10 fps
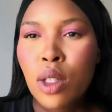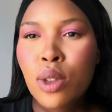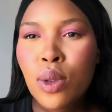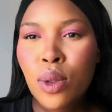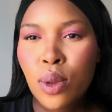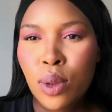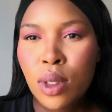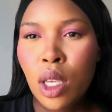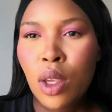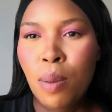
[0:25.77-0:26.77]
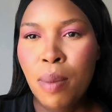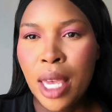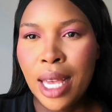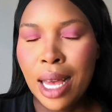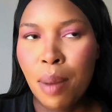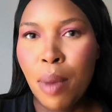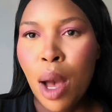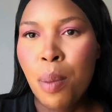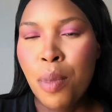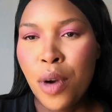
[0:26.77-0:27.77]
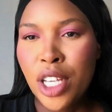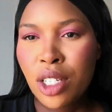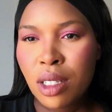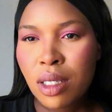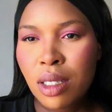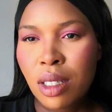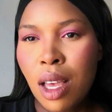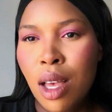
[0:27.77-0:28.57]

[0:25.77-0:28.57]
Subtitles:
to use your makeup brushes.